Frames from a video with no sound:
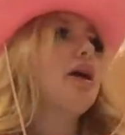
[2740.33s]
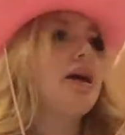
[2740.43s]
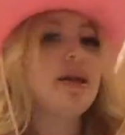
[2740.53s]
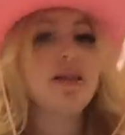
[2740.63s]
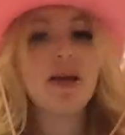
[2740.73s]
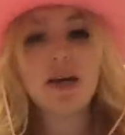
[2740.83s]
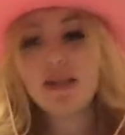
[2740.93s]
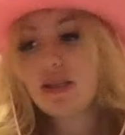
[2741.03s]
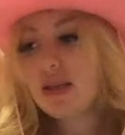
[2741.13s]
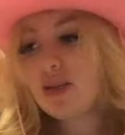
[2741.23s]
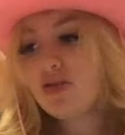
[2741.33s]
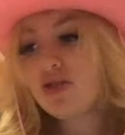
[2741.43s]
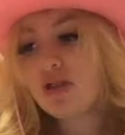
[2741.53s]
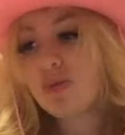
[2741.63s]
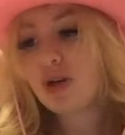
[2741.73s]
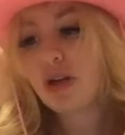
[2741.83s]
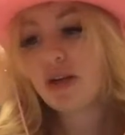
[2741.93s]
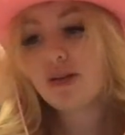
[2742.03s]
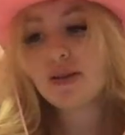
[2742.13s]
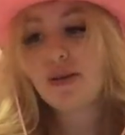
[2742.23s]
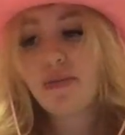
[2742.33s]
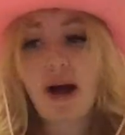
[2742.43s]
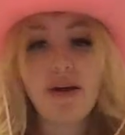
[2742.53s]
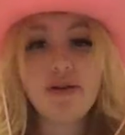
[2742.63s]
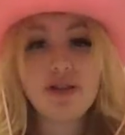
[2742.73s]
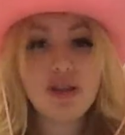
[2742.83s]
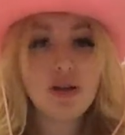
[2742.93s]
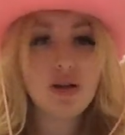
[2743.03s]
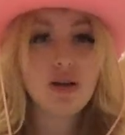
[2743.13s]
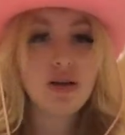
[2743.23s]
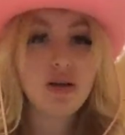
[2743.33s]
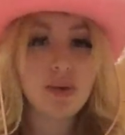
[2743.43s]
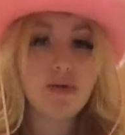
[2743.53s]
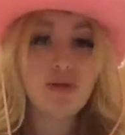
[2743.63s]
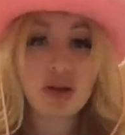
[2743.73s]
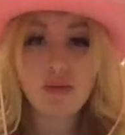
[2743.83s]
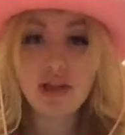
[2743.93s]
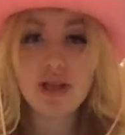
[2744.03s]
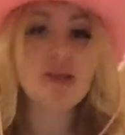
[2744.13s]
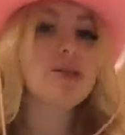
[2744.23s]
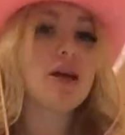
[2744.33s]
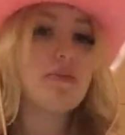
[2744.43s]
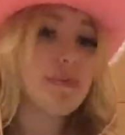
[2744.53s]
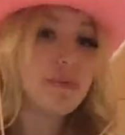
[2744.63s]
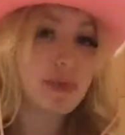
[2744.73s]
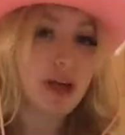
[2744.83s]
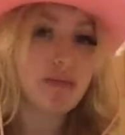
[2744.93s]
And the icing is just putting some powdered sugar, a little bit of cream cheese, and like